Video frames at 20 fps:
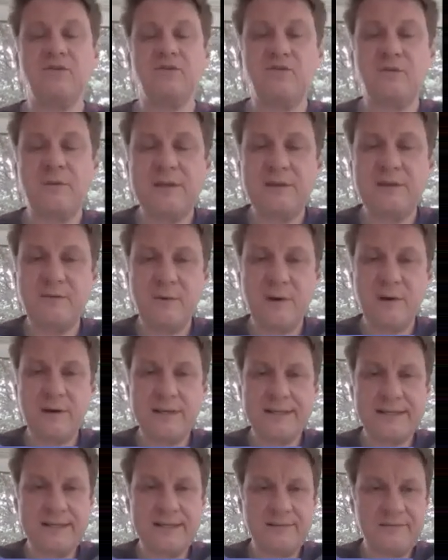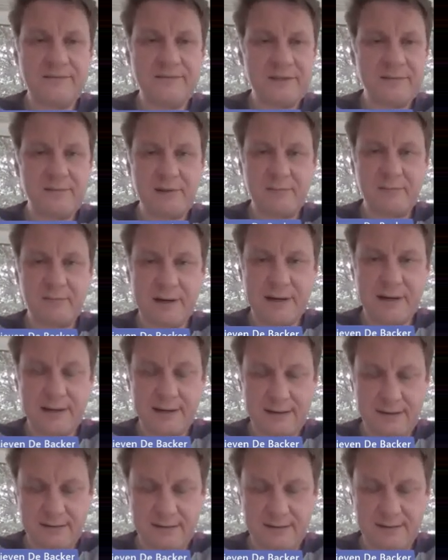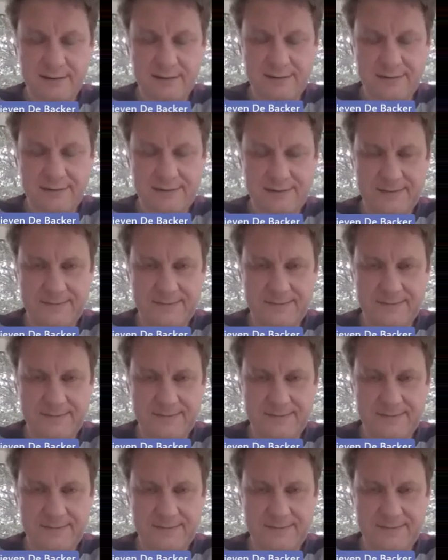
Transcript: 21 is divisible by